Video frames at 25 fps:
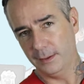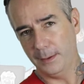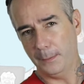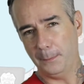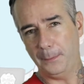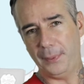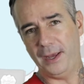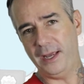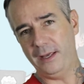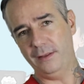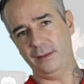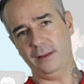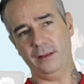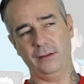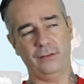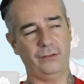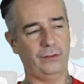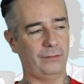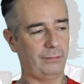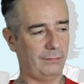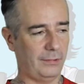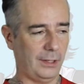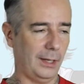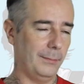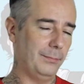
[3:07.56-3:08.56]
pay
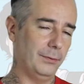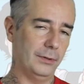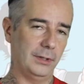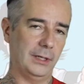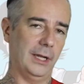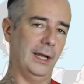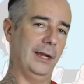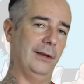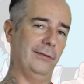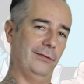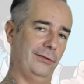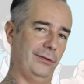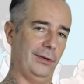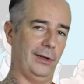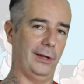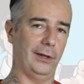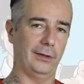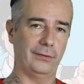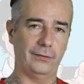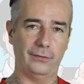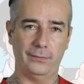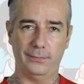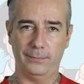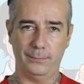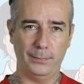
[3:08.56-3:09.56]
this capital gains
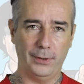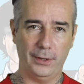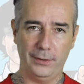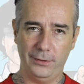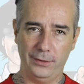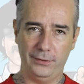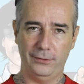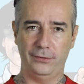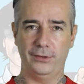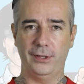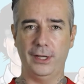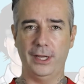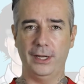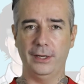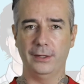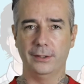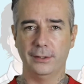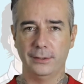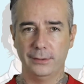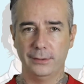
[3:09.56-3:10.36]
tax by this date.